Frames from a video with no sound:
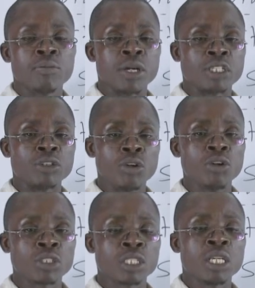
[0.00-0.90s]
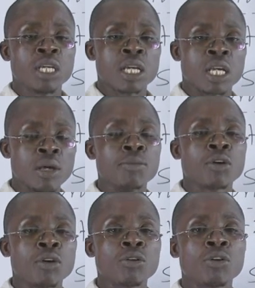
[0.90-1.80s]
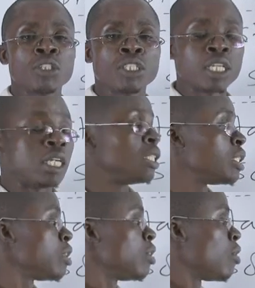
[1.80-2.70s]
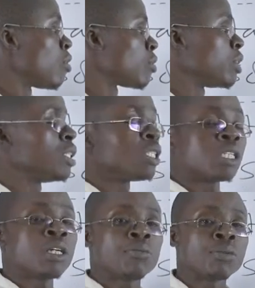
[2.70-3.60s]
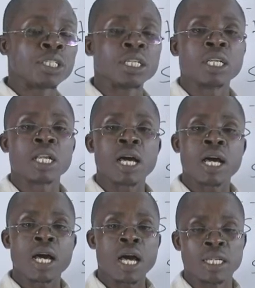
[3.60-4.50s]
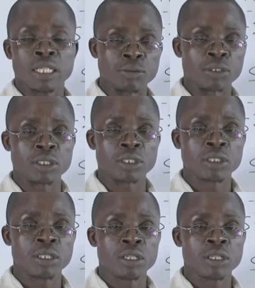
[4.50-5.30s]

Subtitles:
but not chemical change of these particular items.